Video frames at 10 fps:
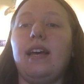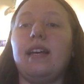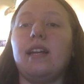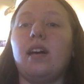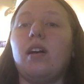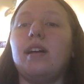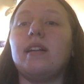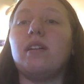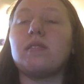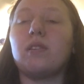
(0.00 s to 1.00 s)

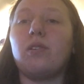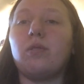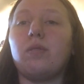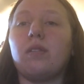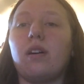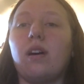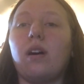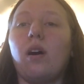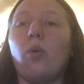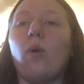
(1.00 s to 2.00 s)
And also
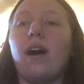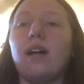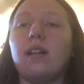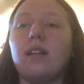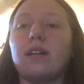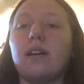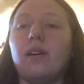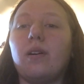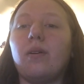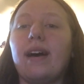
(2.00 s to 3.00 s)
a while
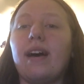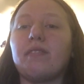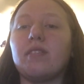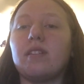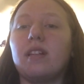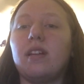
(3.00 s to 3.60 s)
ago, after